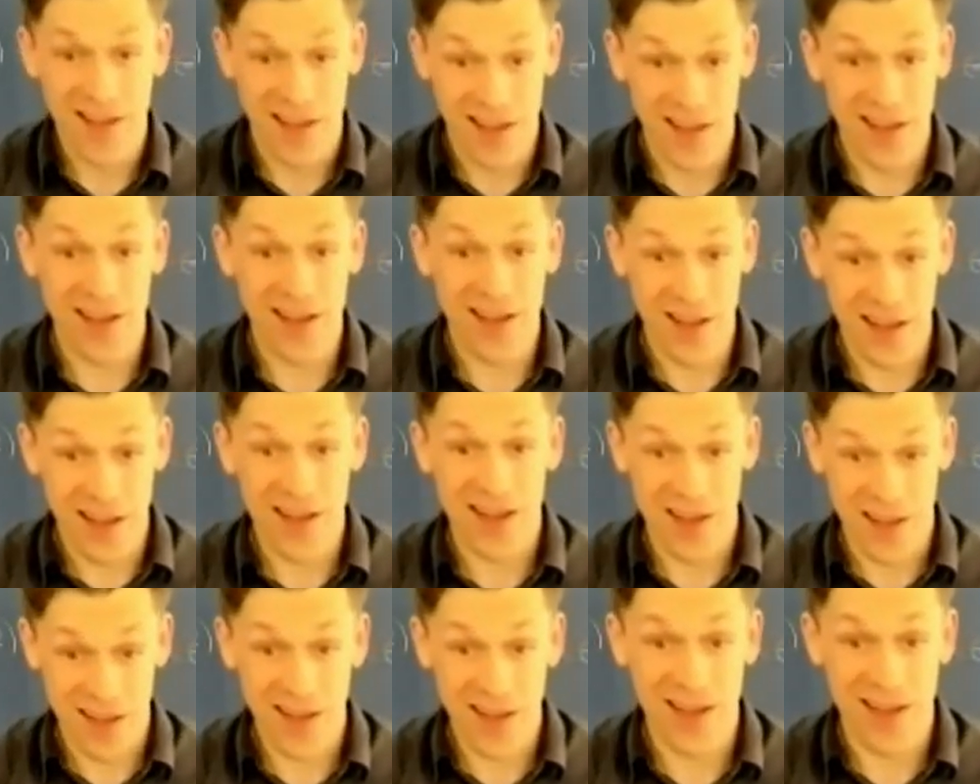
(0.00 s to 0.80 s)
uh uh,
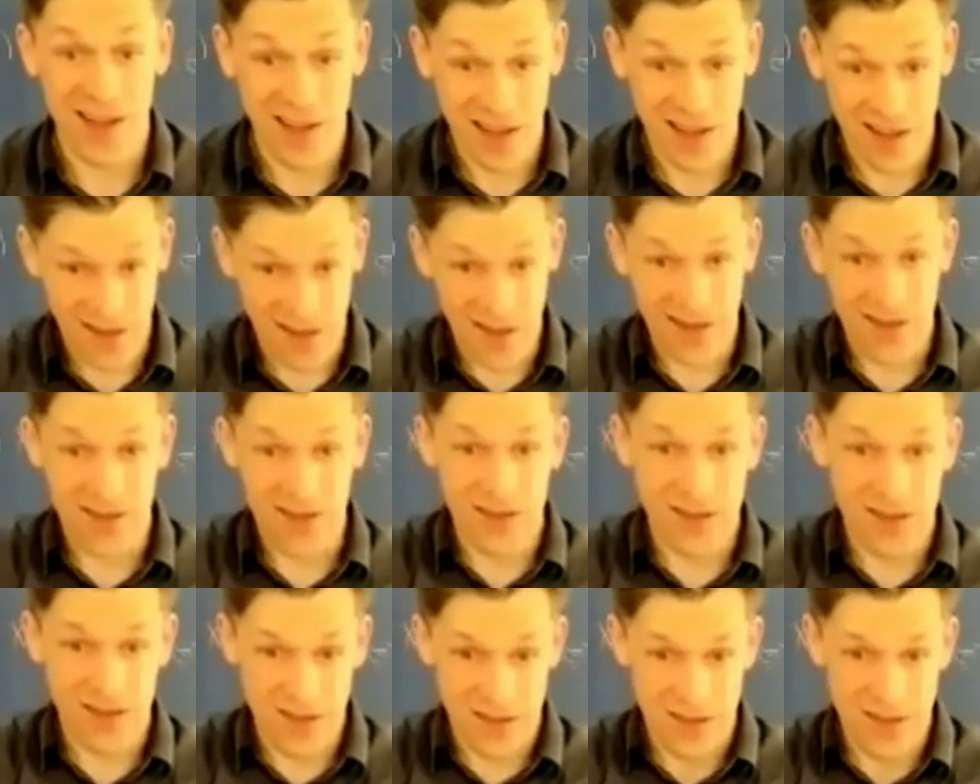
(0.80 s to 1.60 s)

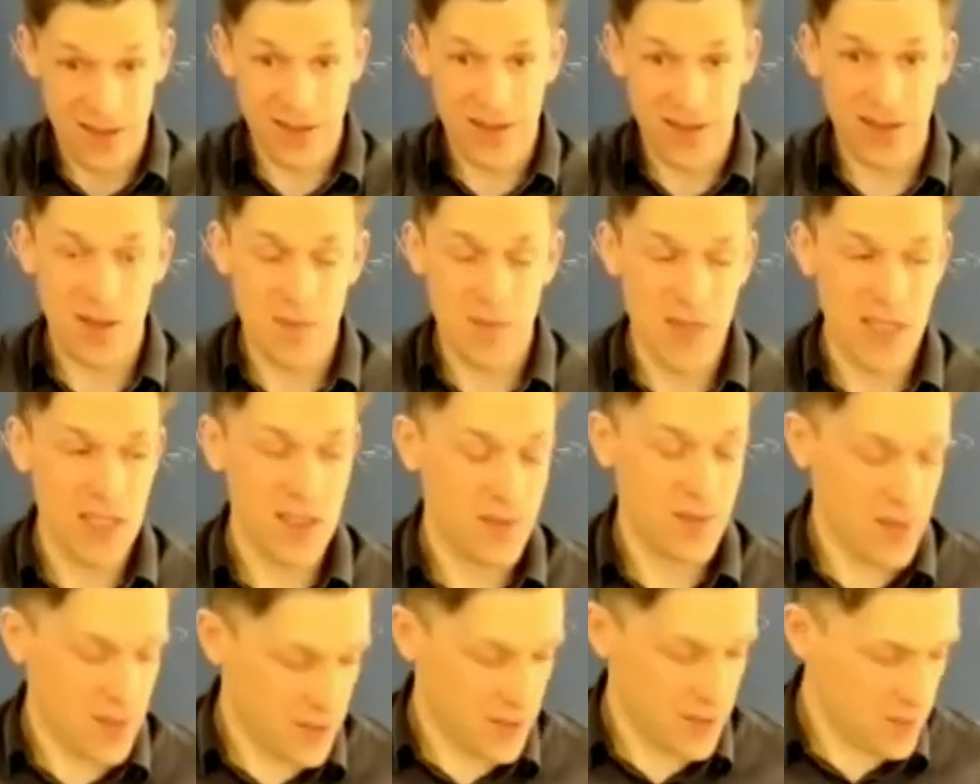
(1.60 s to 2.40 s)
uh, uh, I mean,
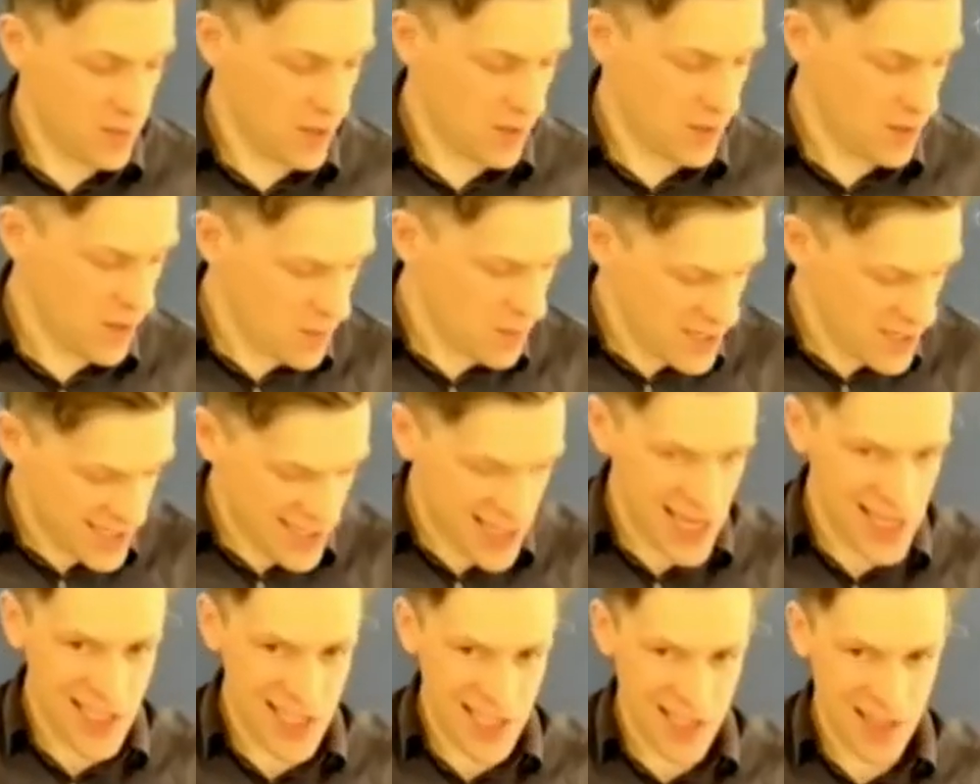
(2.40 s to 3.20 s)
um, I mean
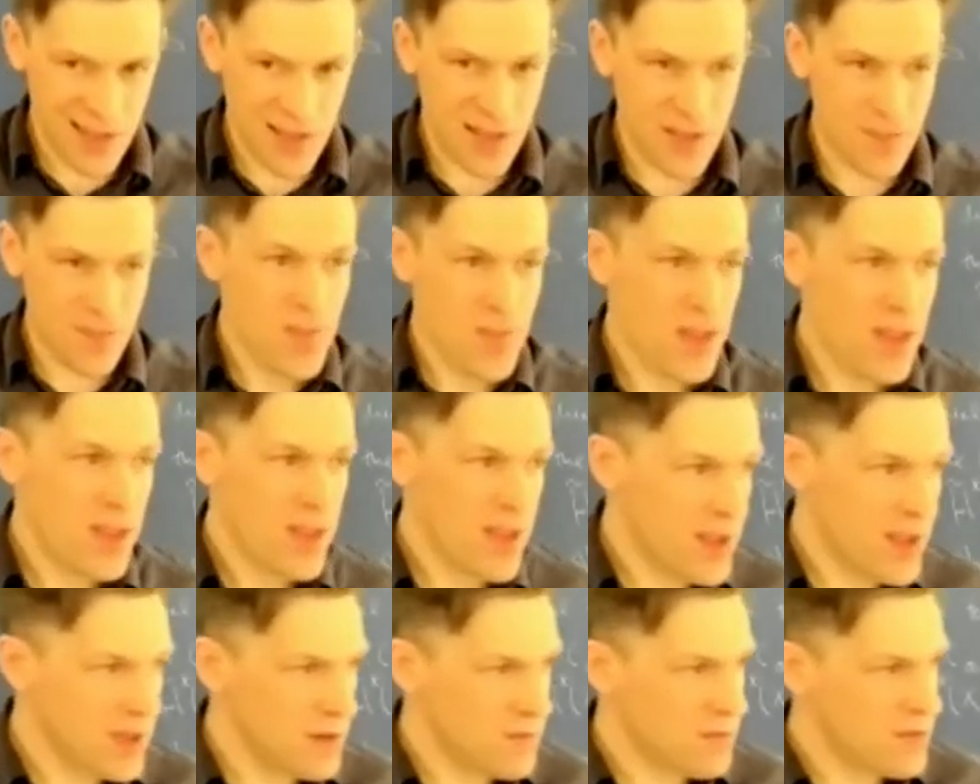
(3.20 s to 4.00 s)
changing the
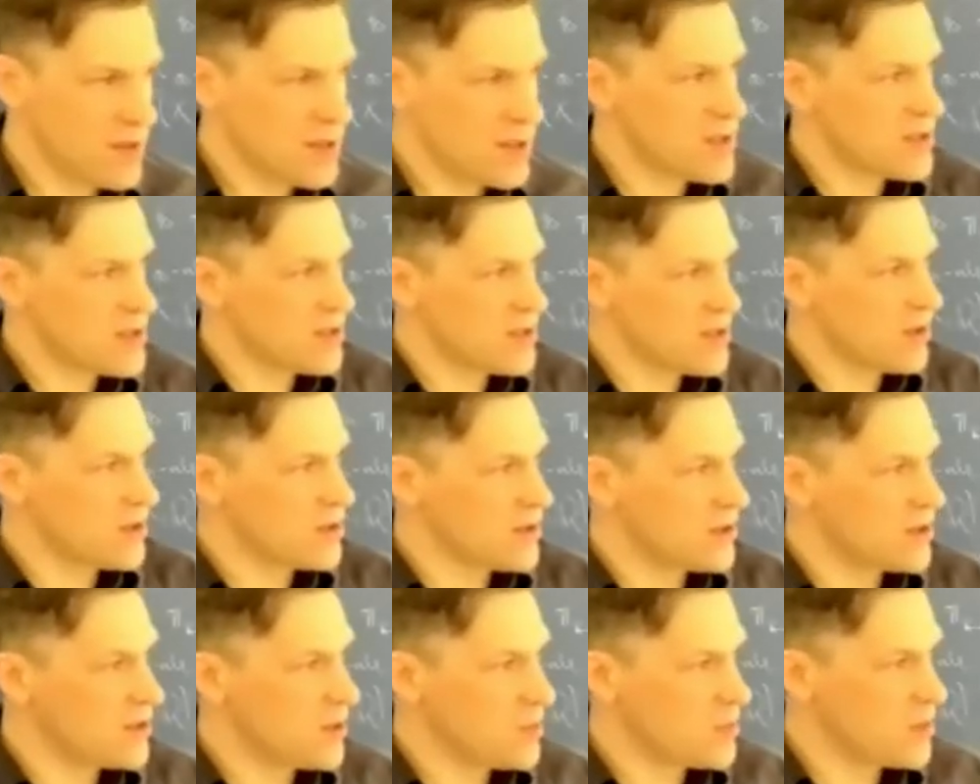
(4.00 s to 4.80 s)
then affinity
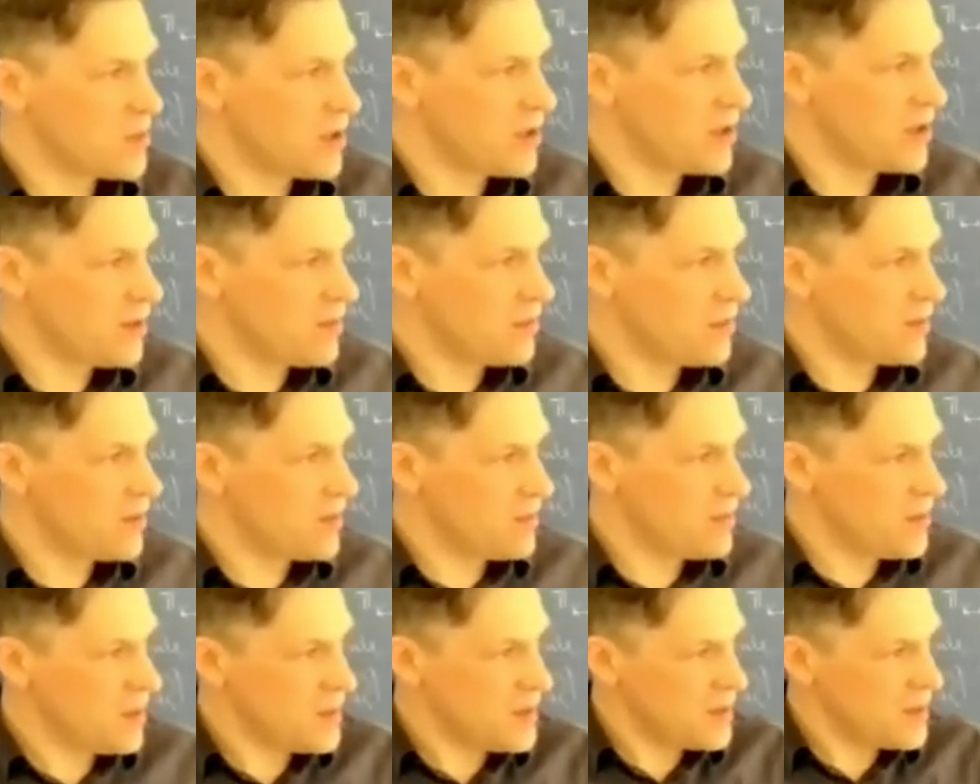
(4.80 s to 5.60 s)
structure of the
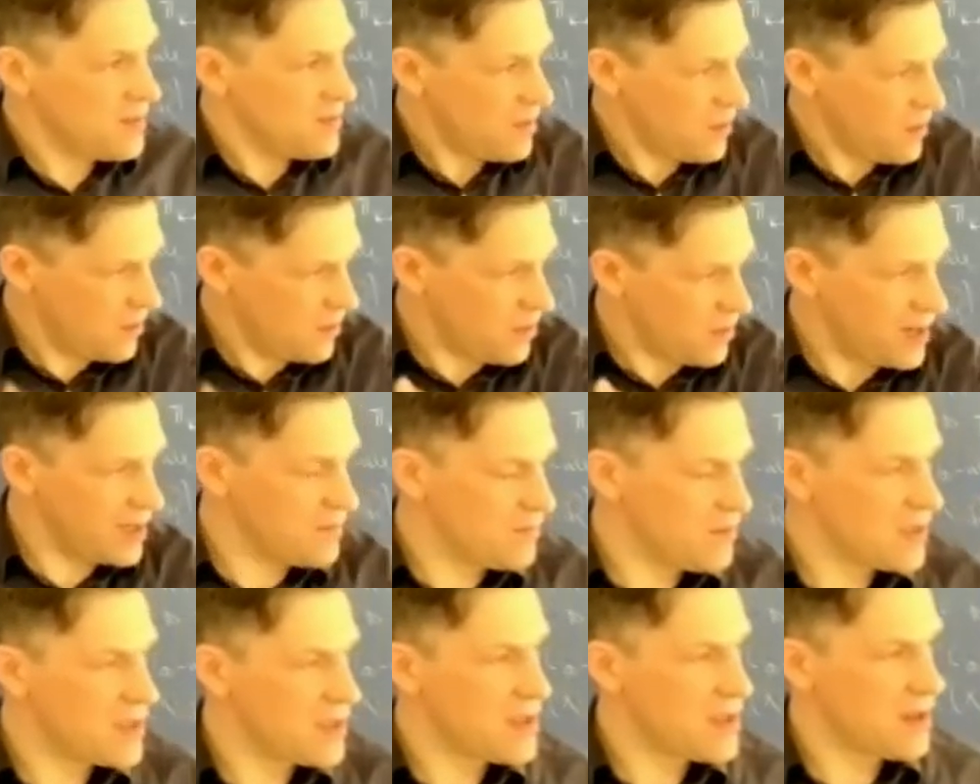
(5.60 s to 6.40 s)
um, two L
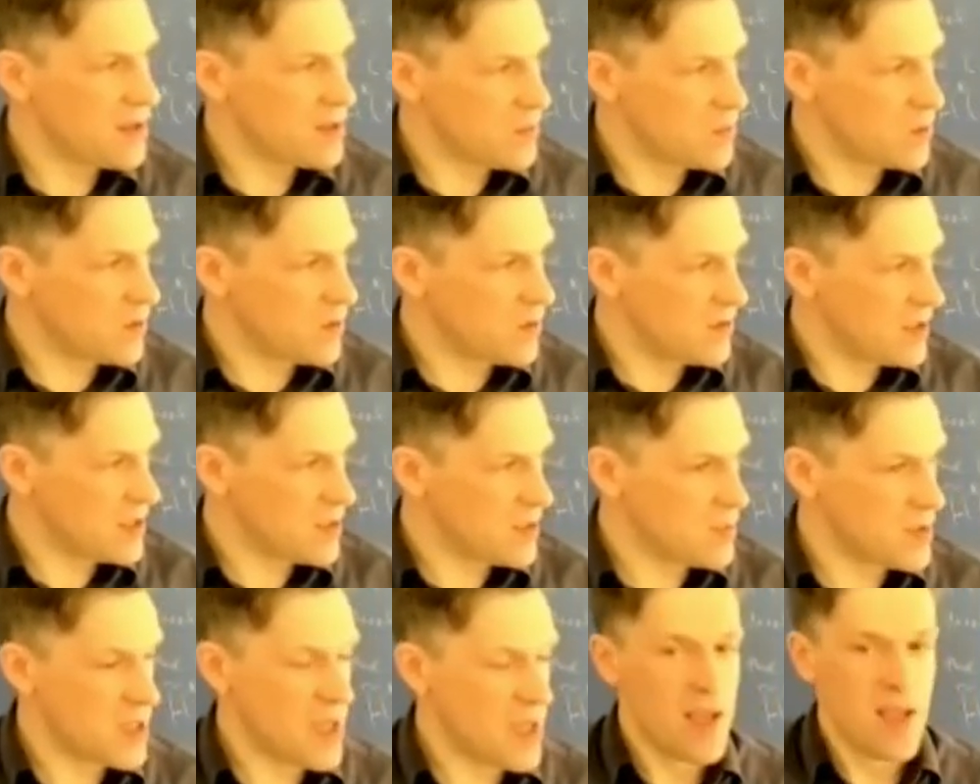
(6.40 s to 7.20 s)

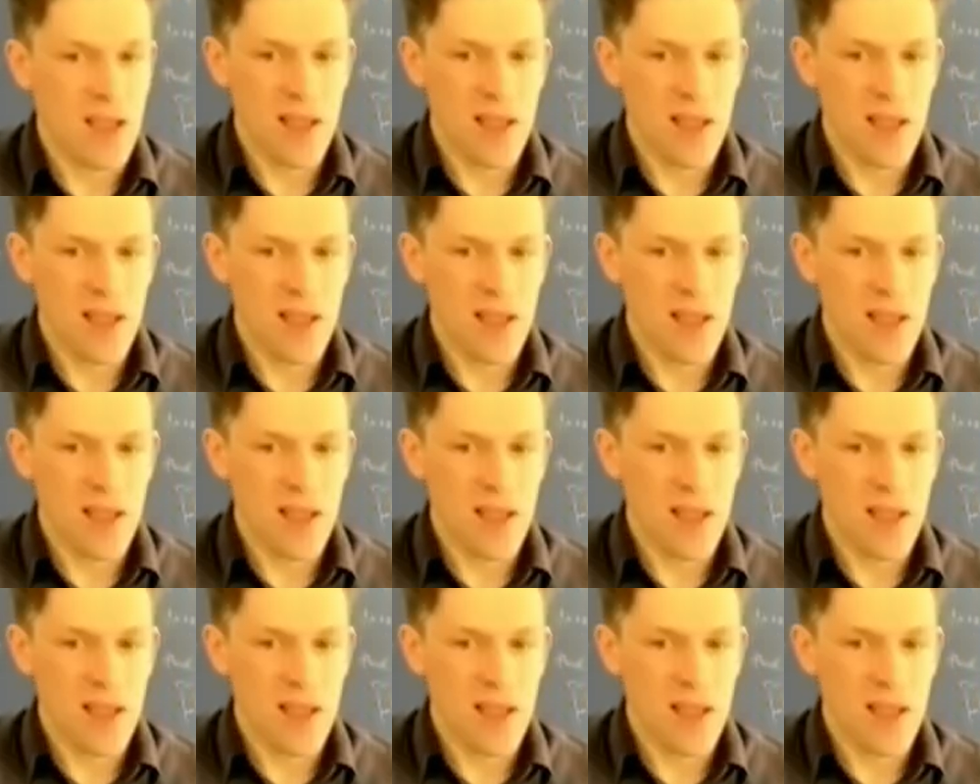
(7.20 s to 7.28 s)
isomorphisms,